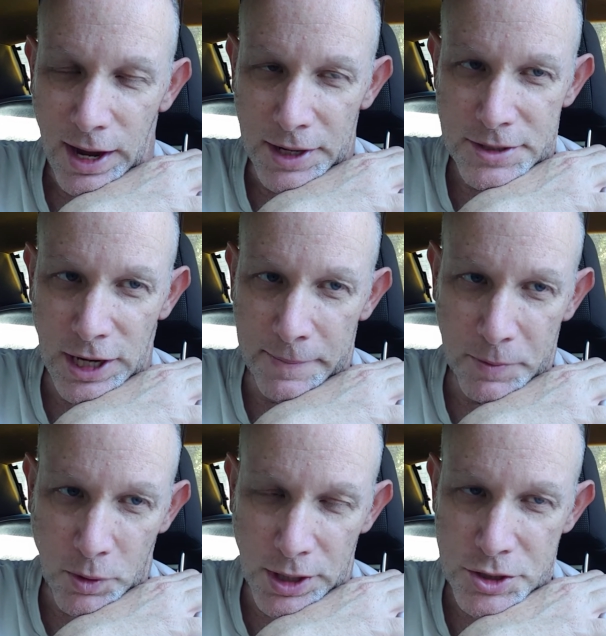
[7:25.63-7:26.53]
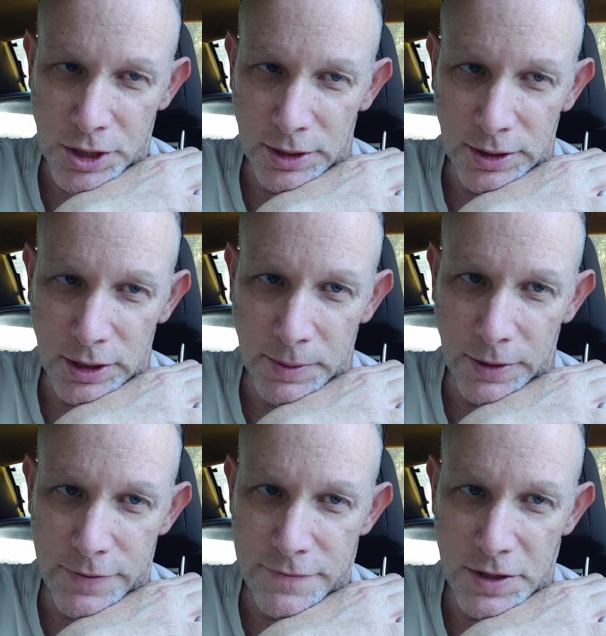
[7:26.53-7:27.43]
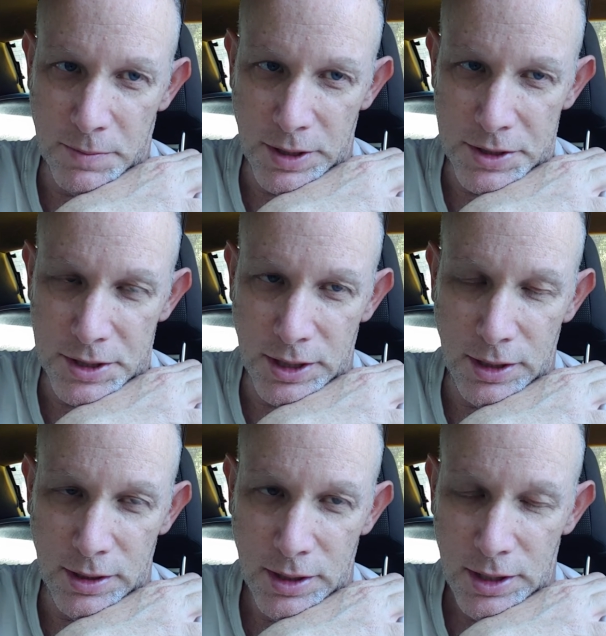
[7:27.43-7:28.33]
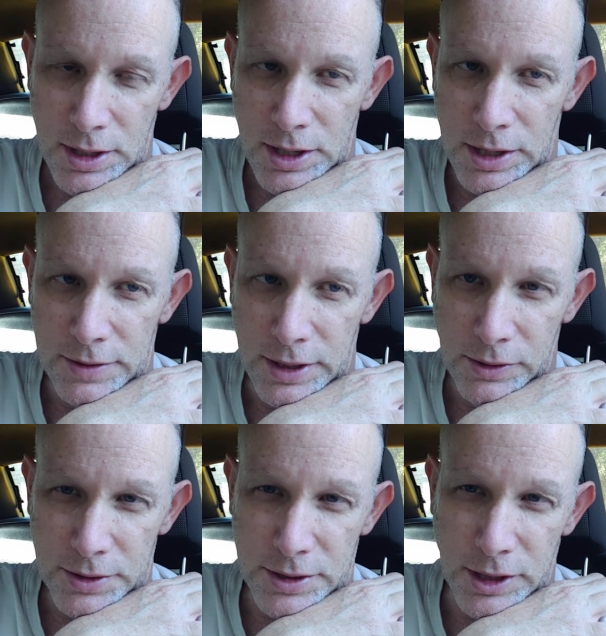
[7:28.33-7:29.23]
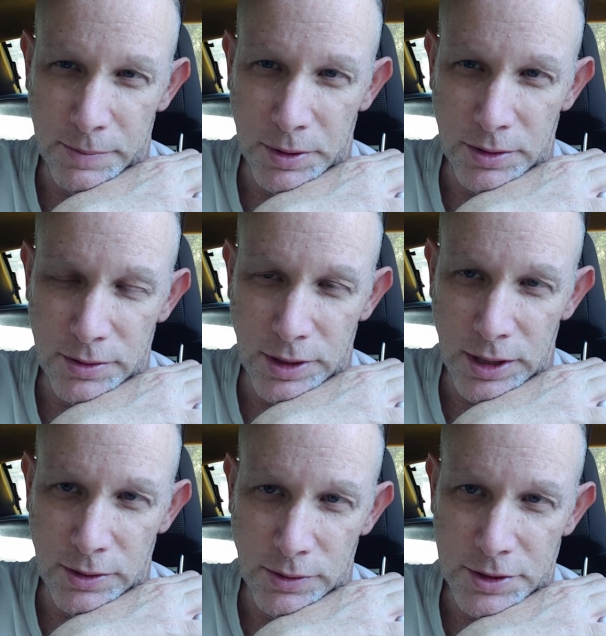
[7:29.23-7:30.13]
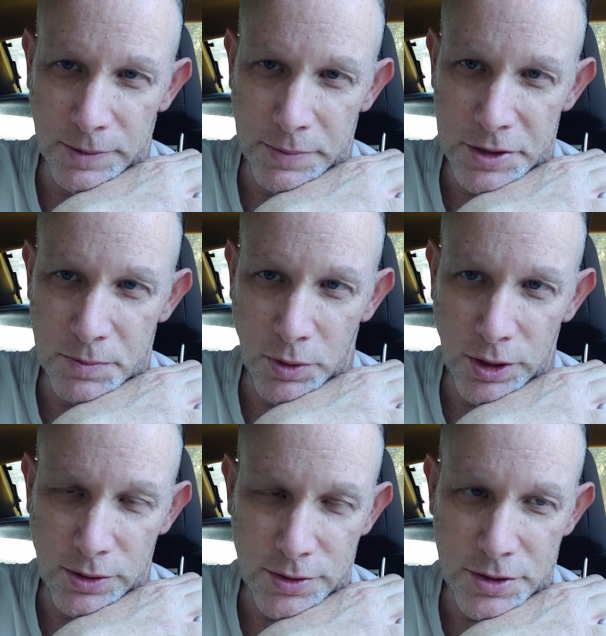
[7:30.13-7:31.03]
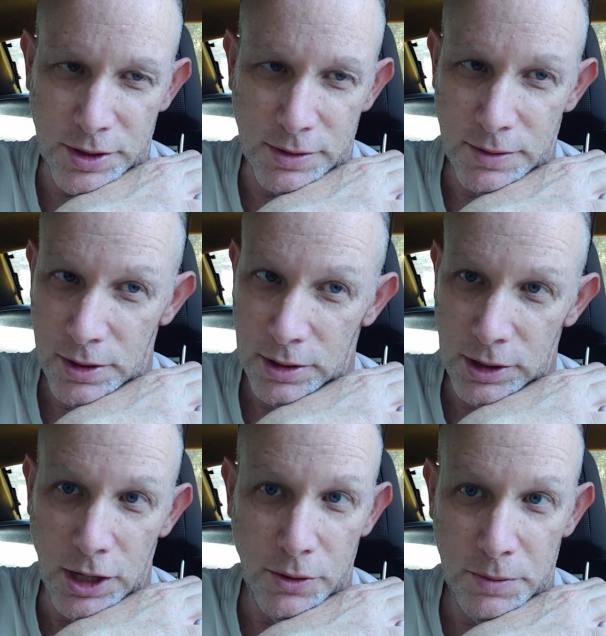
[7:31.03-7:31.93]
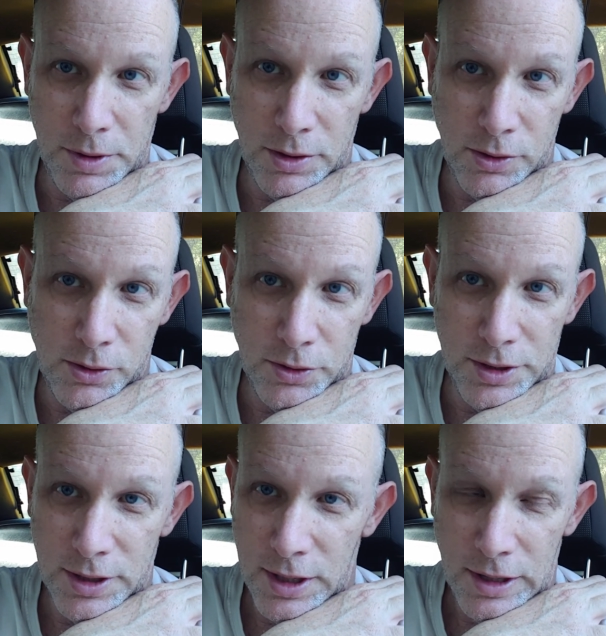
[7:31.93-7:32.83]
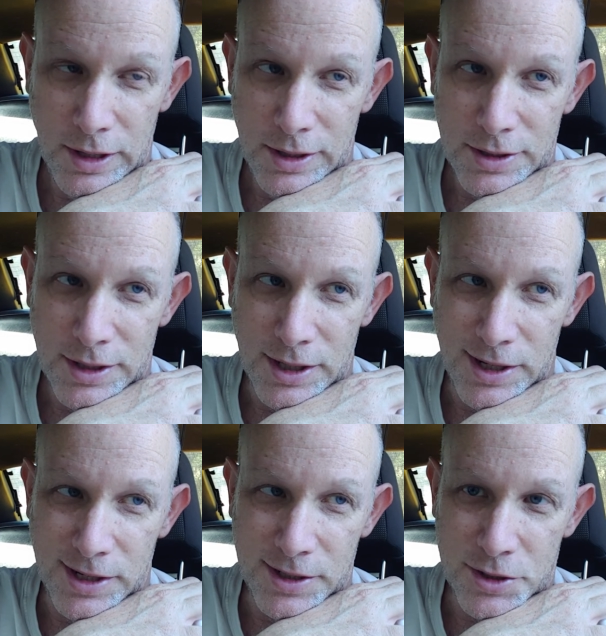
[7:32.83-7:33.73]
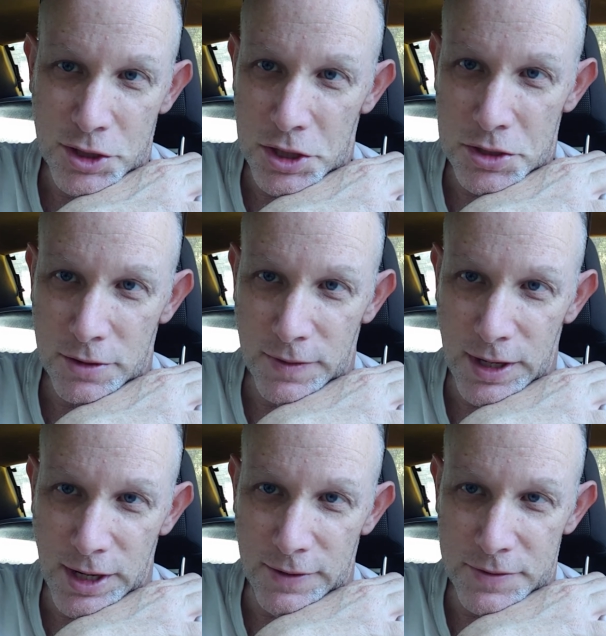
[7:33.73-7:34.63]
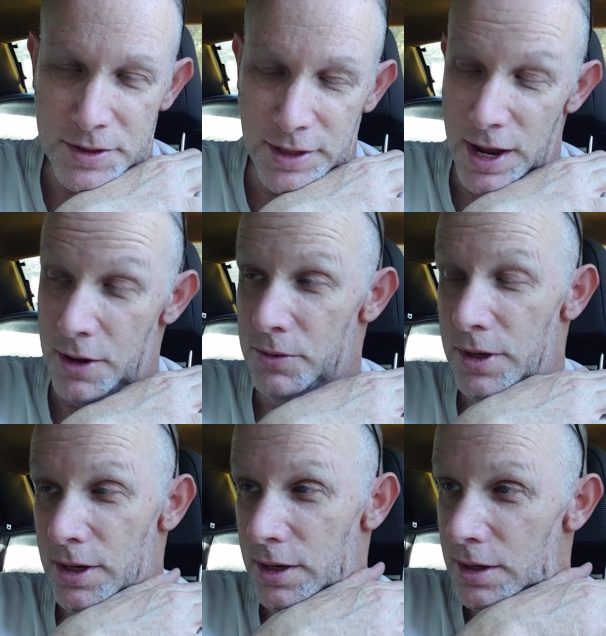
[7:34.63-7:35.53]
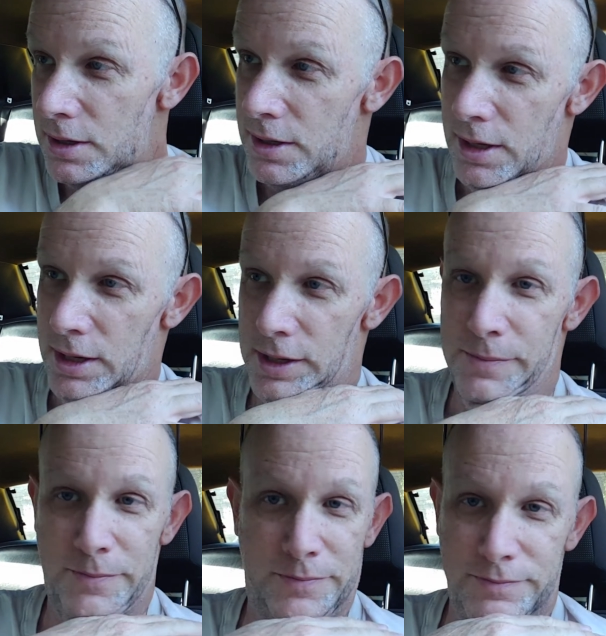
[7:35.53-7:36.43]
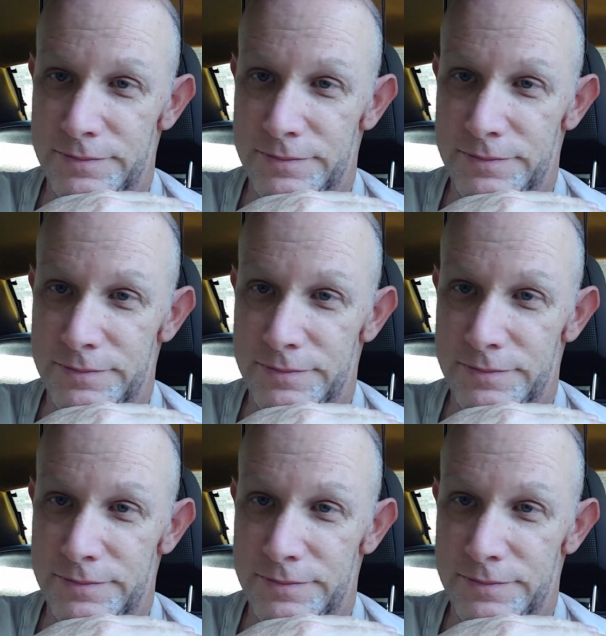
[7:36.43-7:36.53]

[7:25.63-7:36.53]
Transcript: I stopped watching at about 15 minutes in, and then I looked it up and, and looked up the spoilers, and lo and behold, uh, she survives. Now, um,